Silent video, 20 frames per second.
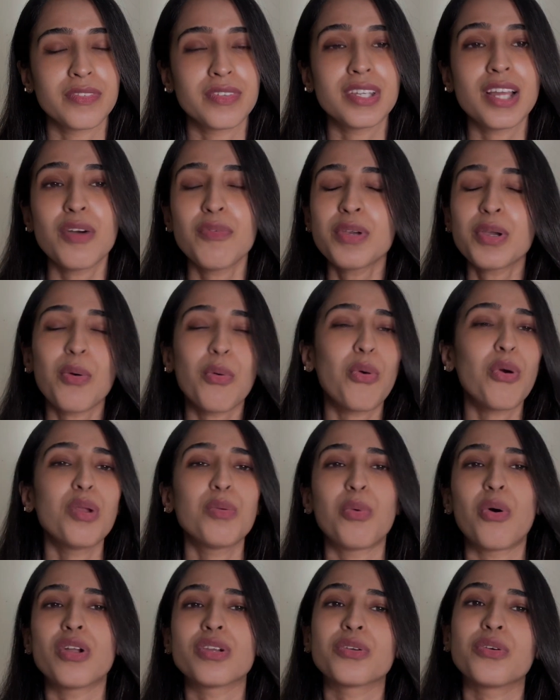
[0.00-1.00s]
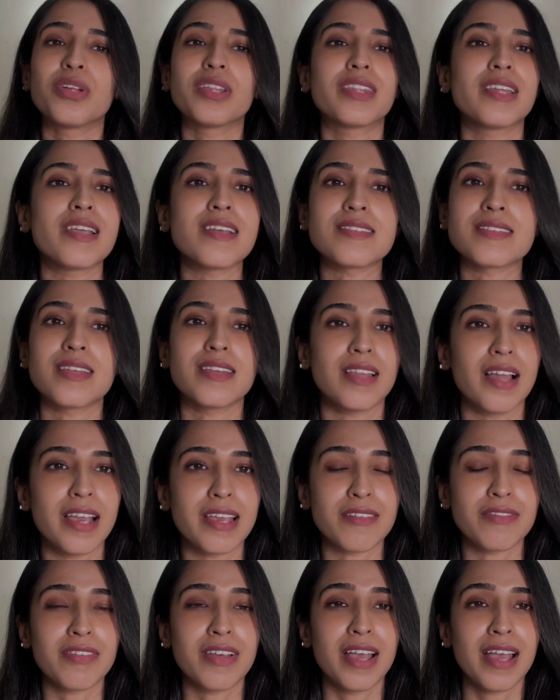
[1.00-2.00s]
Now, we all want good things in
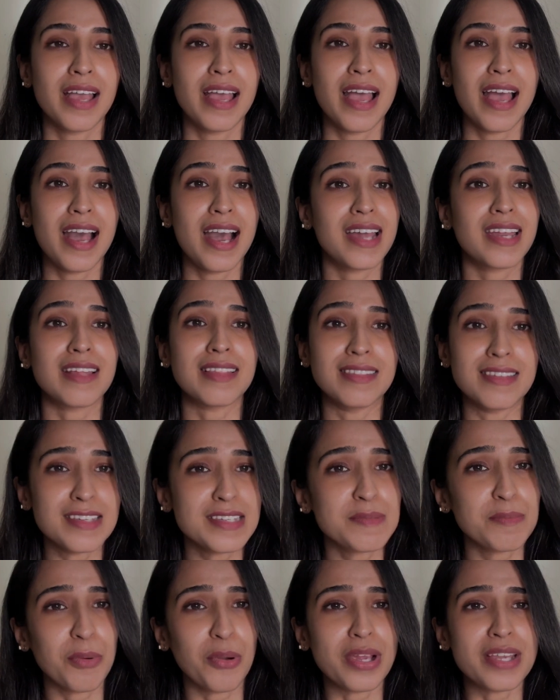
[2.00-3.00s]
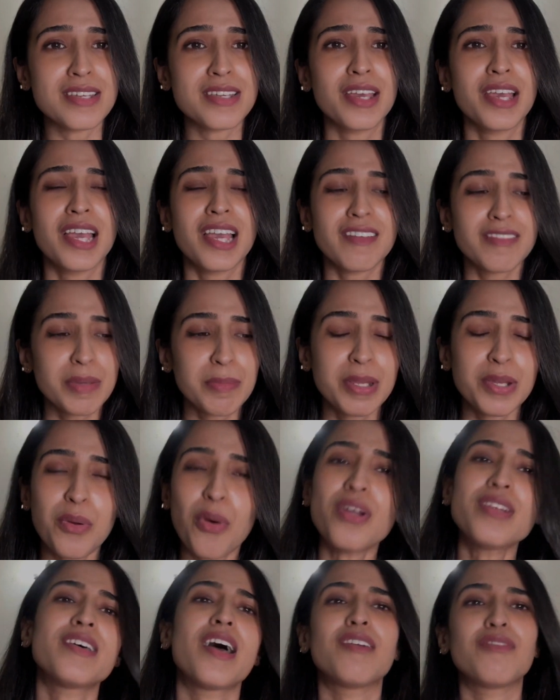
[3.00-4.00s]
life, and at this point, we may
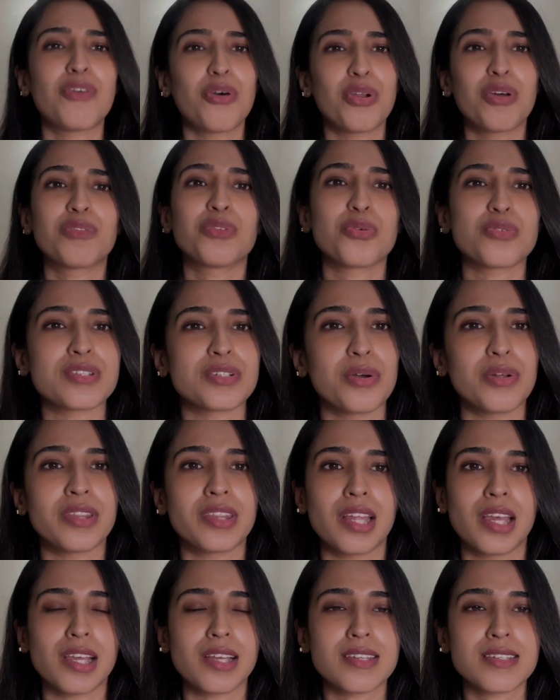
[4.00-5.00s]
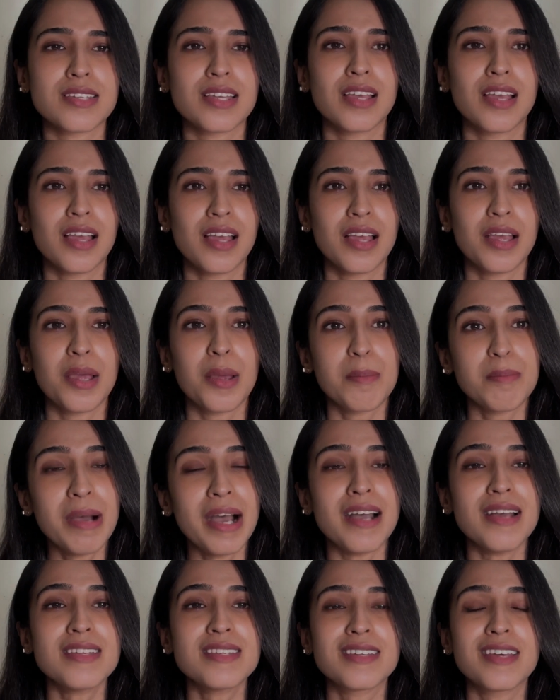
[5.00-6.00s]
not have all of those good things,
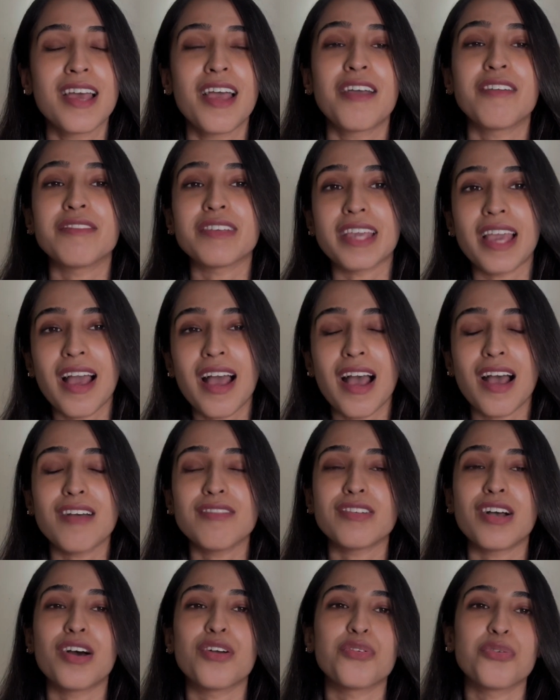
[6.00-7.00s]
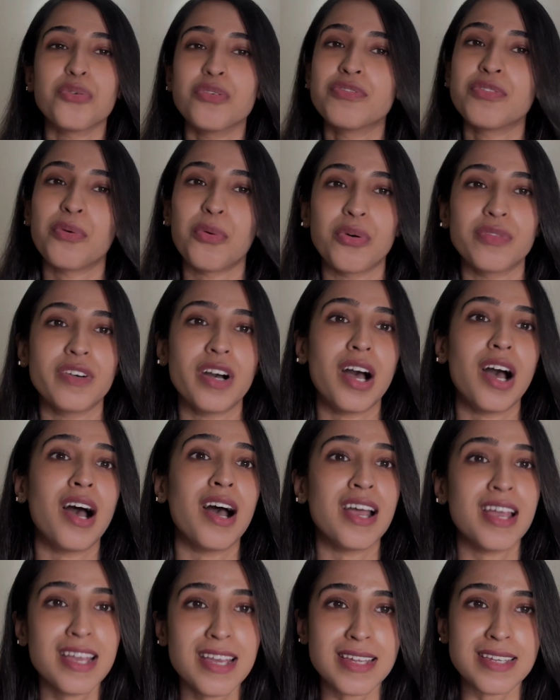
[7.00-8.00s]
but we have a roof over
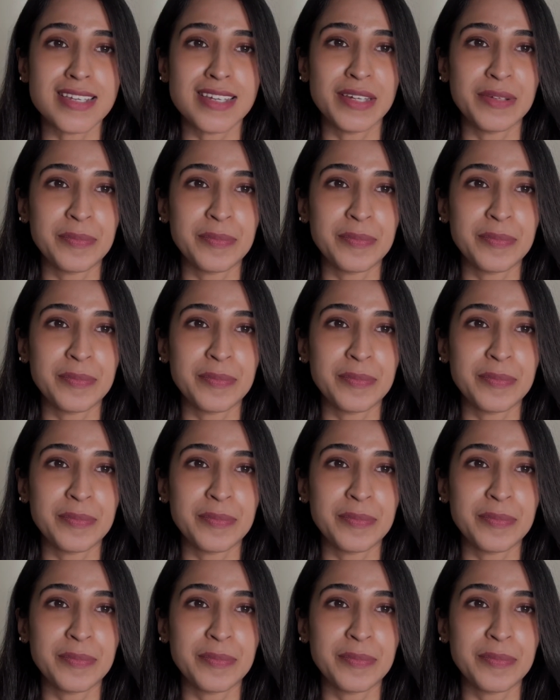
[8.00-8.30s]
our head.